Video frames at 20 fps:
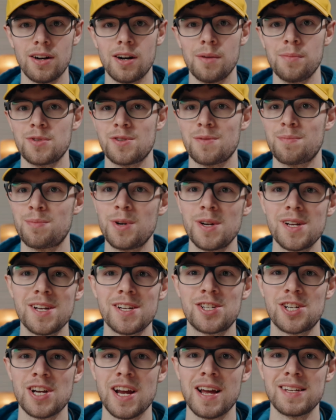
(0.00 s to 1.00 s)
there's a pretty good
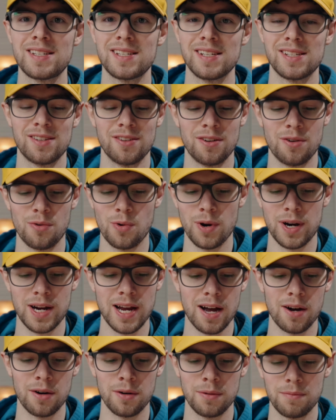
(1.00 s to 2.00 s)
chance it's gonna work
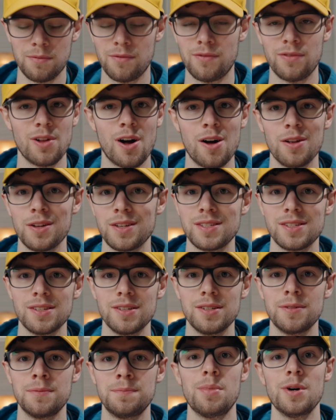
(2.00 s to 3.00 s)
out
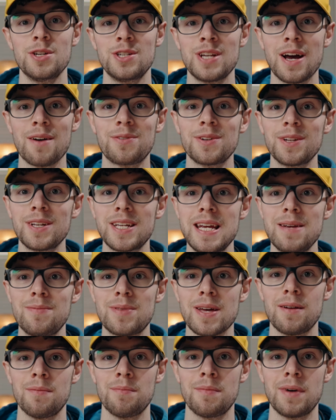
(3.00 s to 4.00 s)
flawlessly, but definitely keep
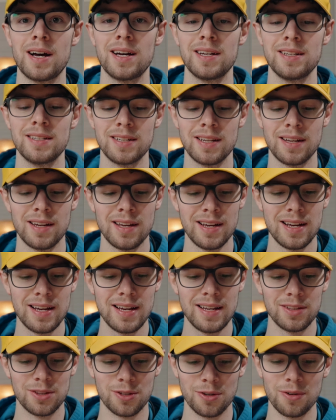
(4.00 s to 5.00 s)
that in mind.
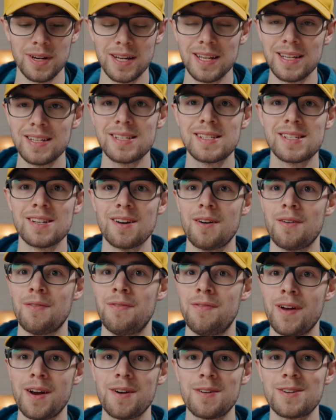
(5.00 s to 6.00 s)
There is a
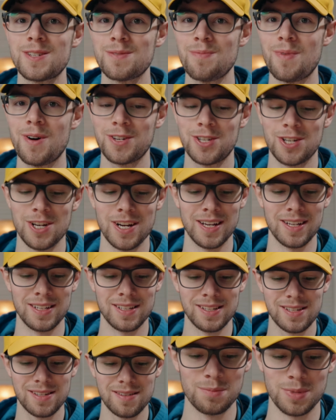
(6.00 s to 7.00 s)
very small
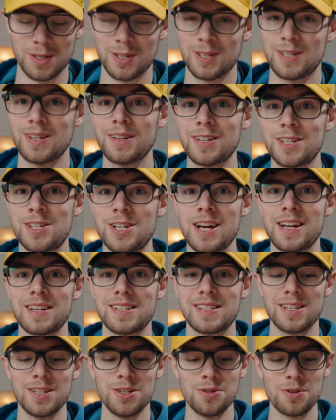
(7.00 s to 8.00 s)
chance, but still a chance
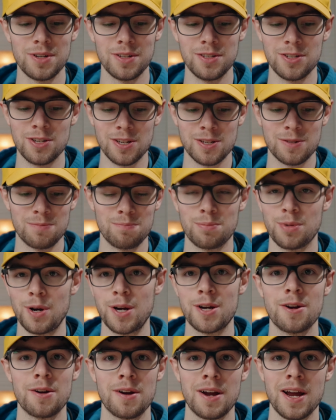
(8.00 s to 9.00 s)
that you could just
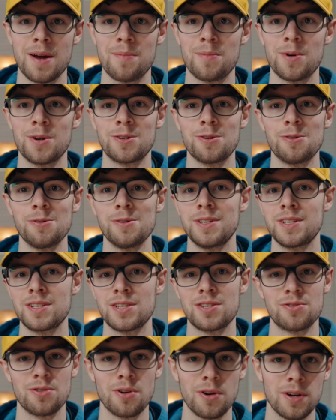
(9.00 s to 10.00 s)
break your camera and totally
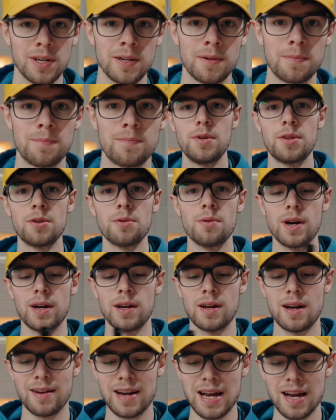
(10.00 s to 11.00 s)
destroy it. Either way,
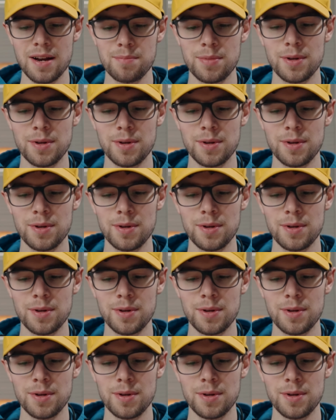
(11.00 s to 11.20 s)
I kind of